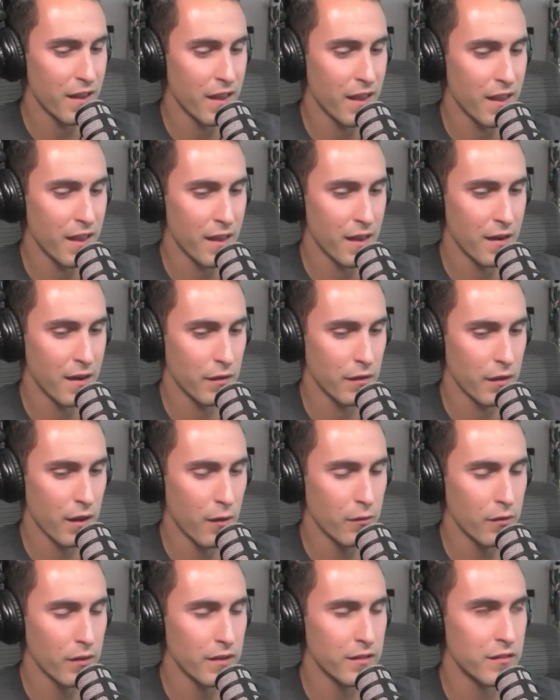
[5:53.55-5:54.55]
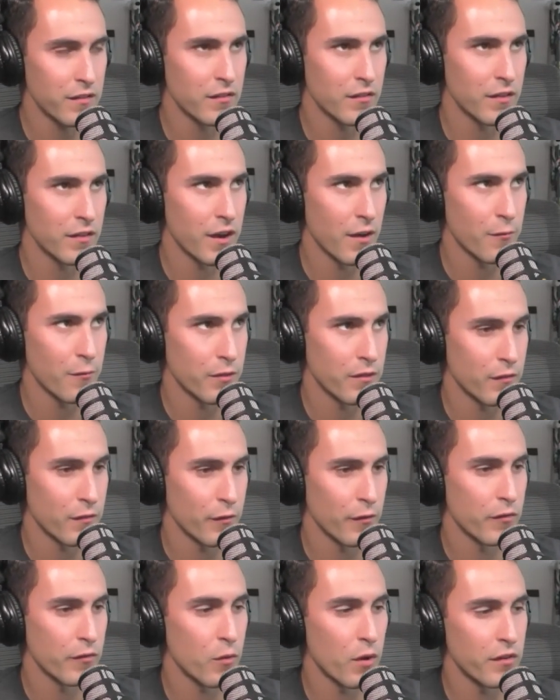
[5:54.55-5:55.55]
And I would like to just lead off with this
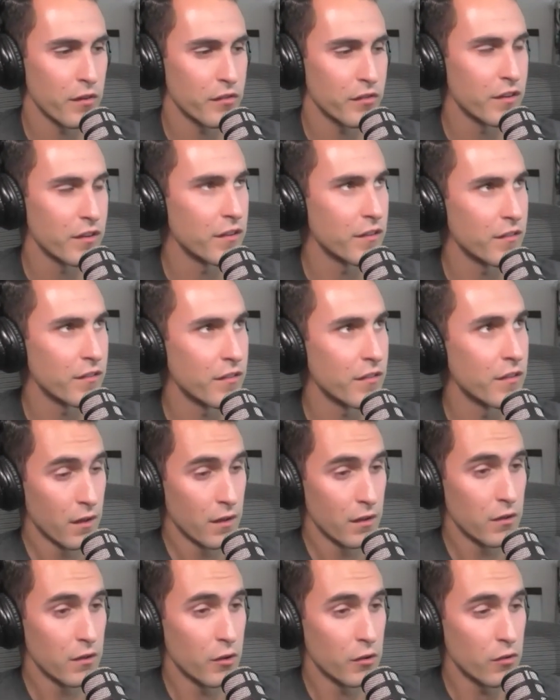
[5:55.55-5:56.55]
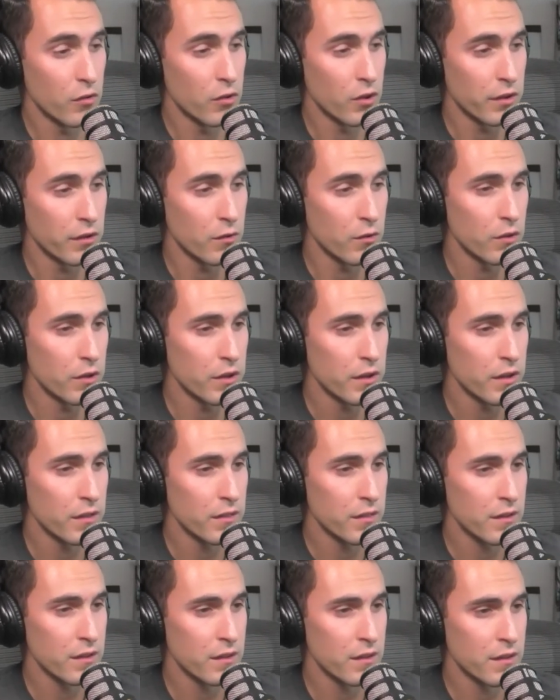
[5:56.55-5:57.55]
first question: is you know you look you look at
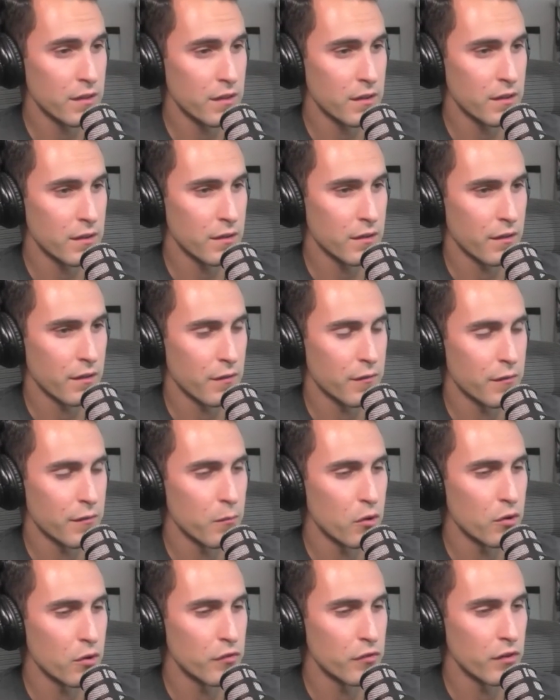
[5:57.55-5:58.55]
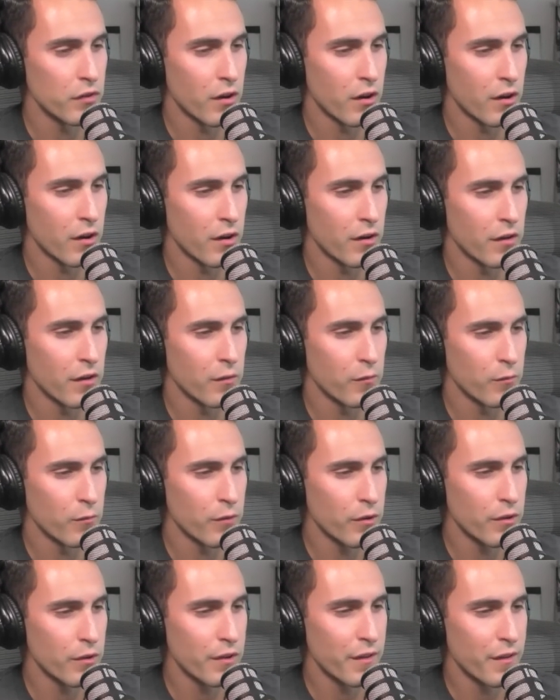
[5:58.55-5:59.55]
the the Fomoji art, it
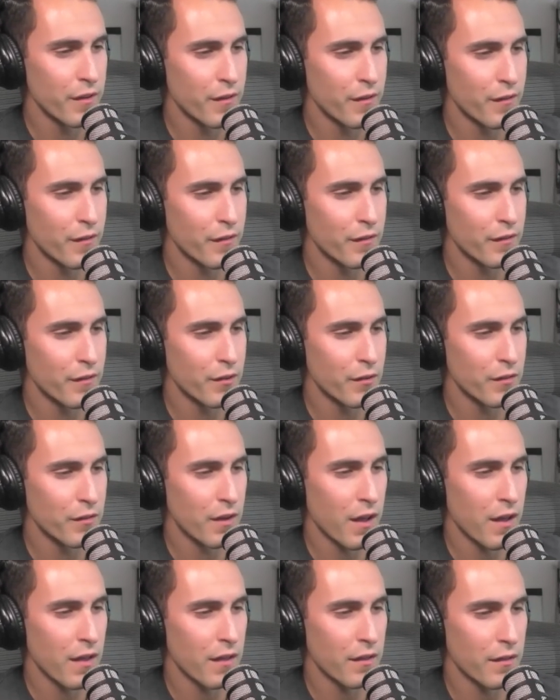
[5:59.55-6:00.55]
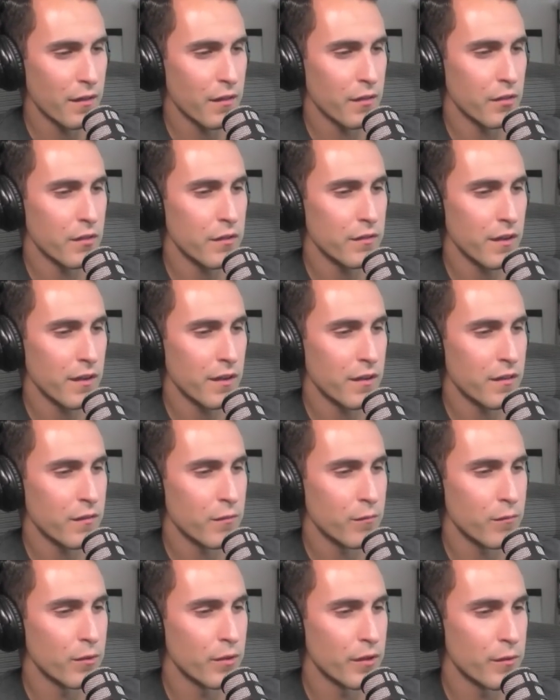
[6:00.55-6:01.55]
really you know it's kind of, it looks like
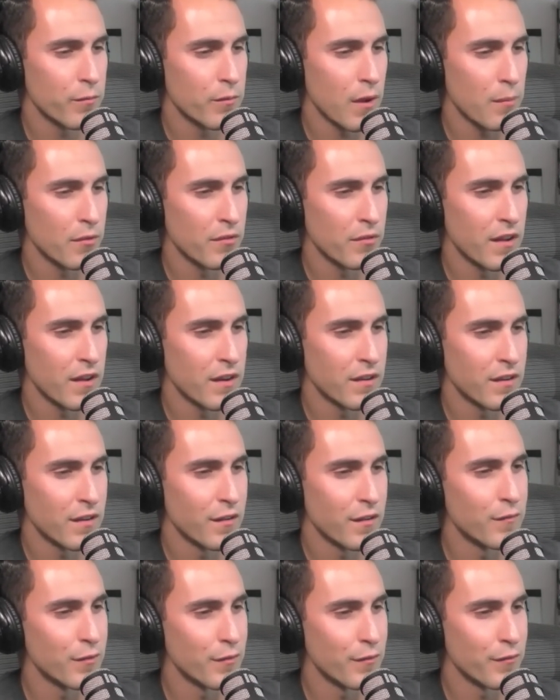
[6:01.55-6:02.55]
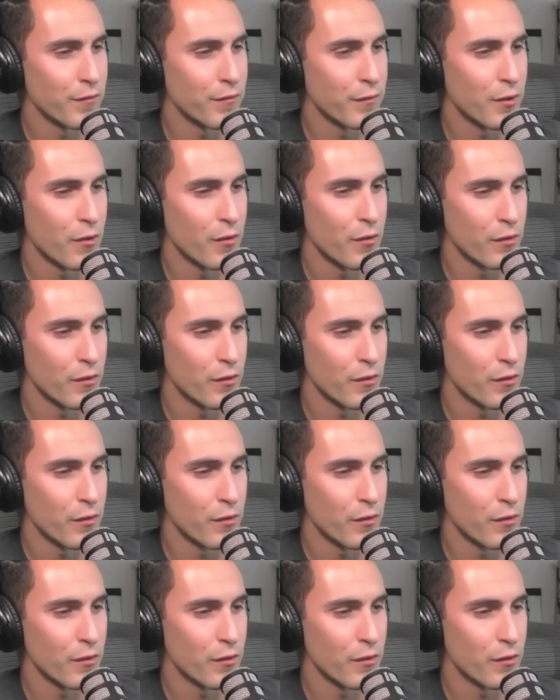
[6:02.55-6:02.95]
it's really representative of you know